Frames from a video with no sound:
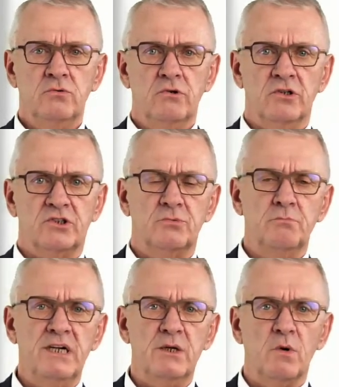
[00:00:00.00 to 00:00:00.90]

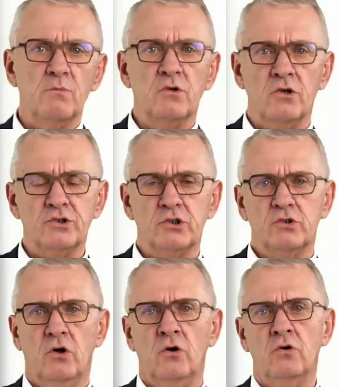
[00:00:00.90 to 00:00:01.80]
towards minimum
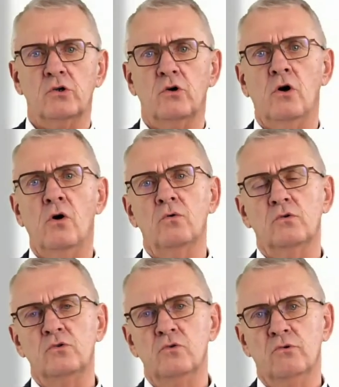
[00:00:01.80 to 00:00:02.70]
cost or
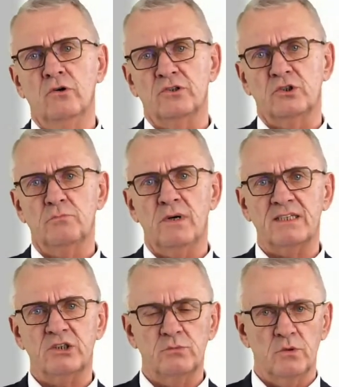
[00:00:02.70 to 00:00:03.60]
go towards
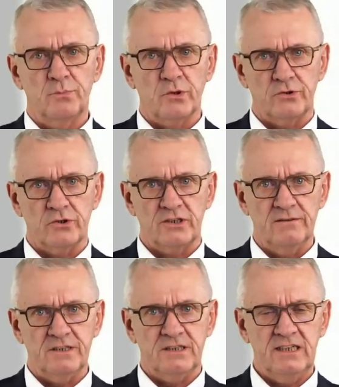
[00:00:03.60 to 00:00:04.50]
maximum
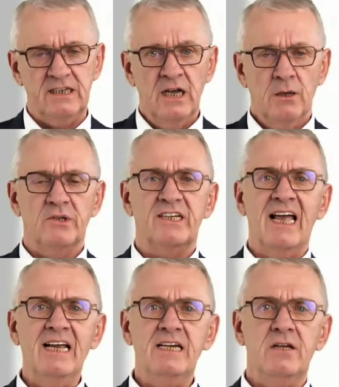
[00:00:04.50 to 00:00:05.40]
productivity,
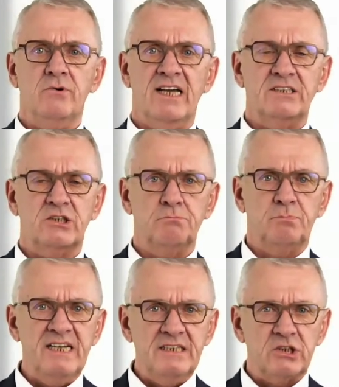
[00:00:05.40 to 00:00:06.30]
but anyways,
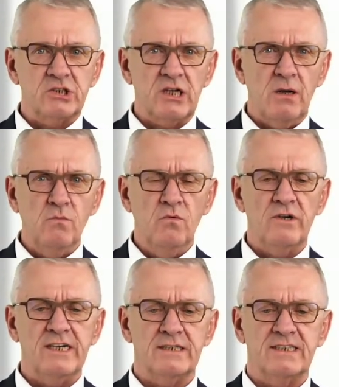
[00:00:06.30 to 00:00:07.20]
be
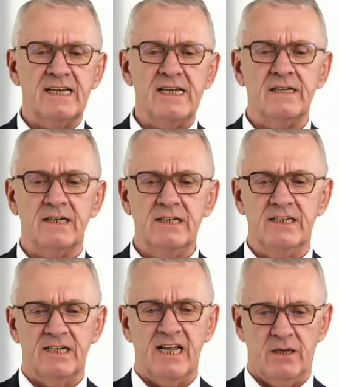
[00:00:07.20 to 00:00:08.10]
somewhere there
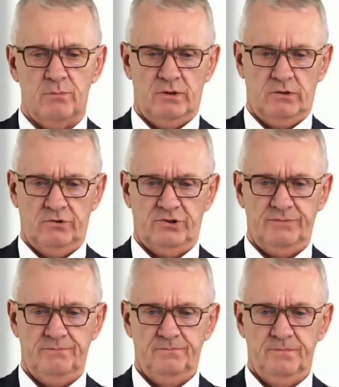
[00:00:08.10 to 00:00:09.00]
in the
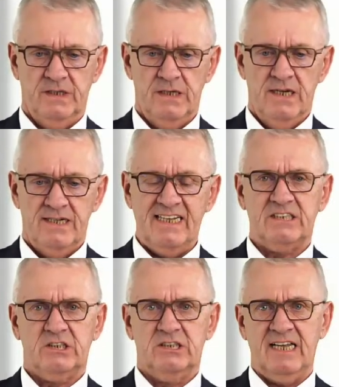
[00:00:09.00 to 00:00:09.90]
neighborhood.
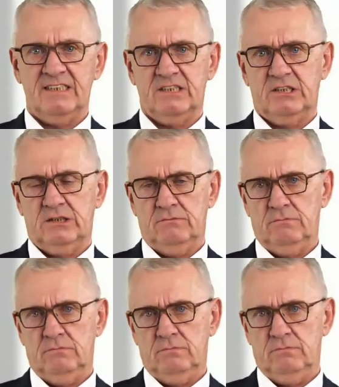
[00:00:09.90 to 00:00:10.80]
That's